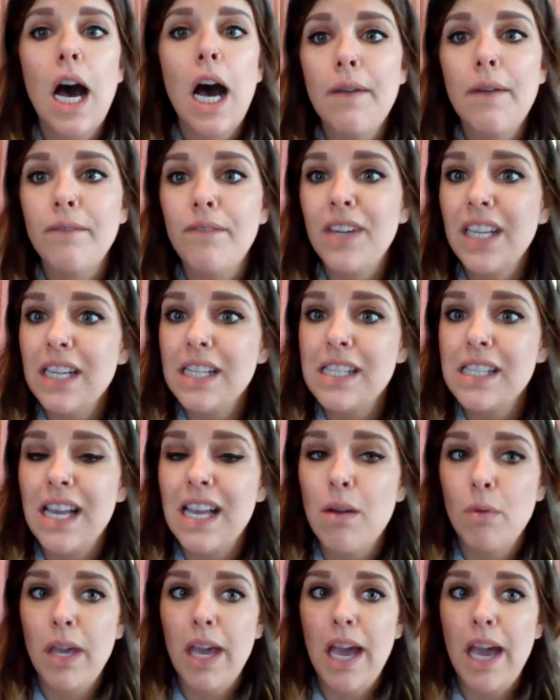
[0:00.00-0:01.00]
Venus,
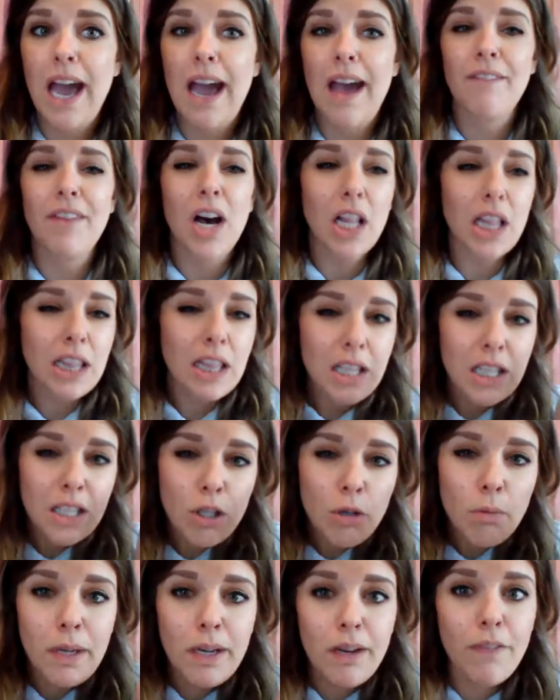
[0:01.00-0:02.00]
and we have a
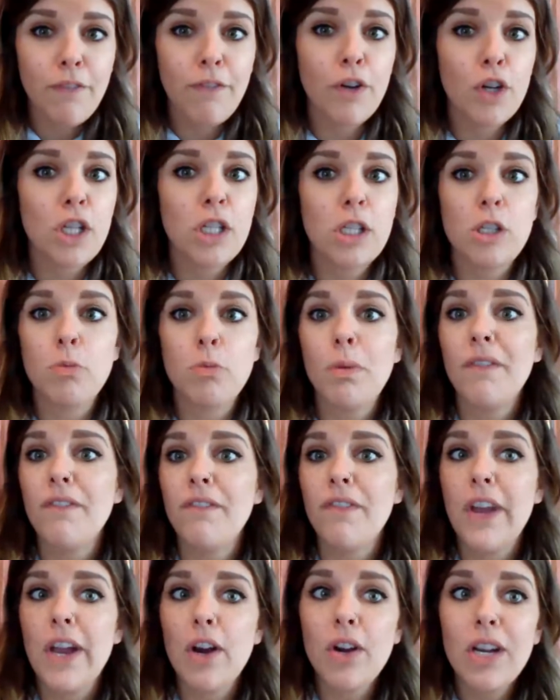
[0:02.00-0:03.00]
little bit of footage, but
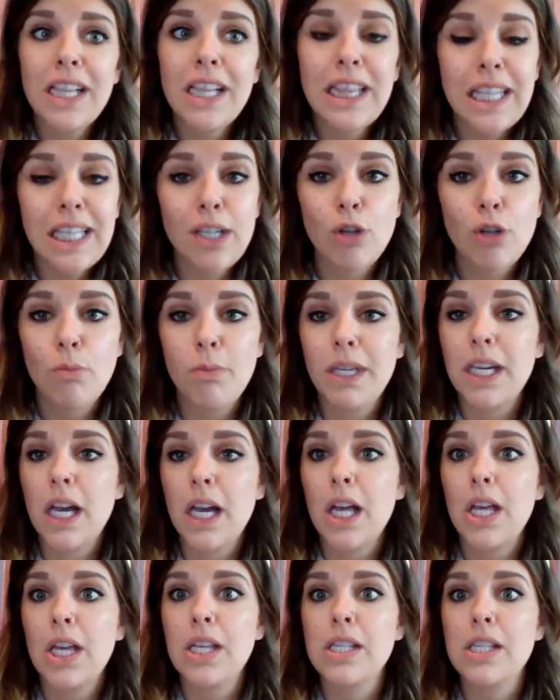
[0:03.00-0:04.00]
very little
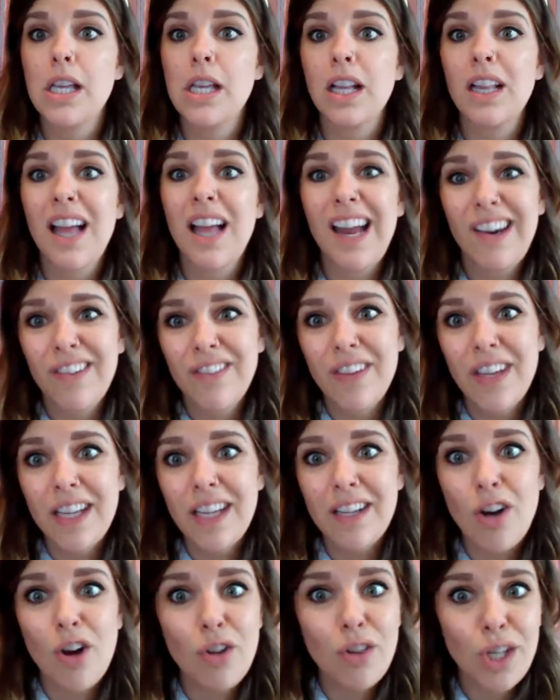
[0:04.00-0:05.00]
because a lot of it,
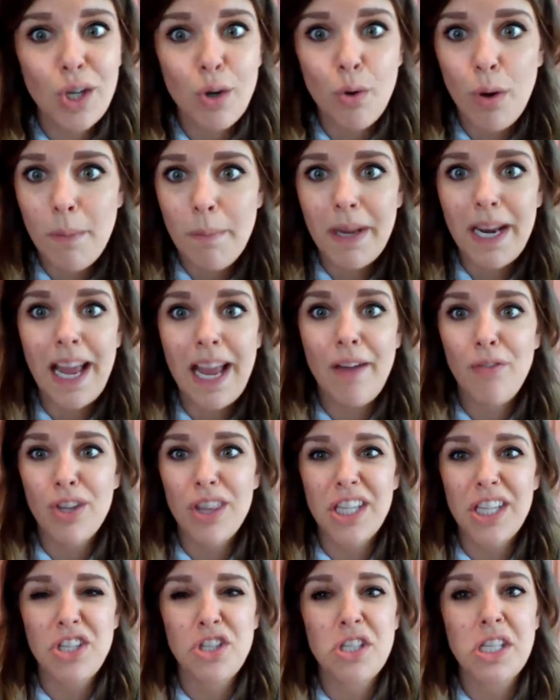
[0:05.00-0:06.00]
all the equipment,
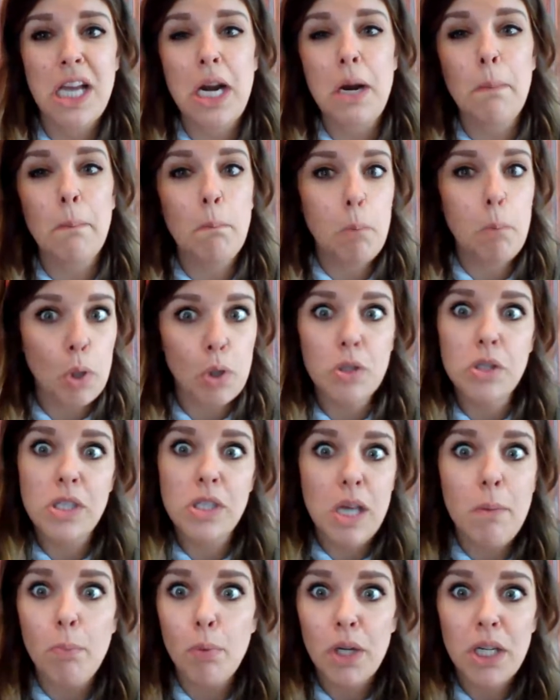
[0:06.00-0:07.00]
everything just kind of burns
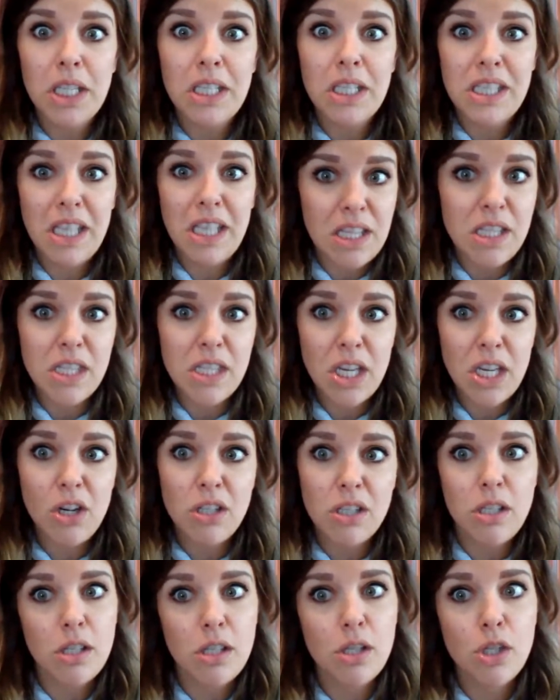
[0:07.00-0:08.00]
up when it gets there
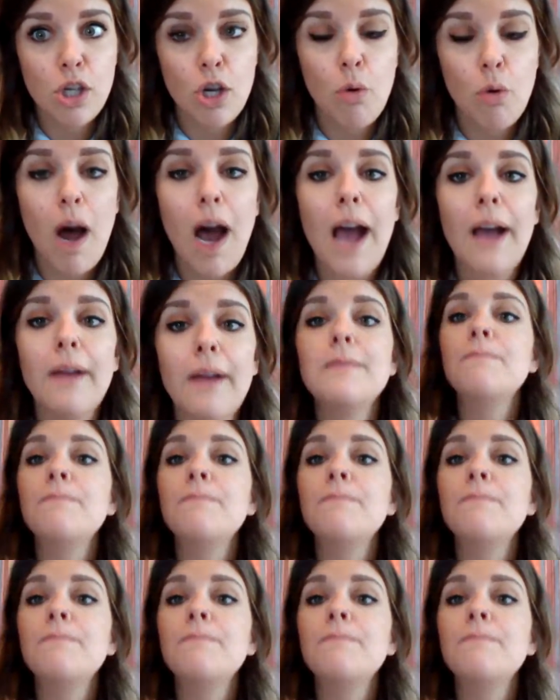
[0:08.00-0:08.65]
because it's so hot.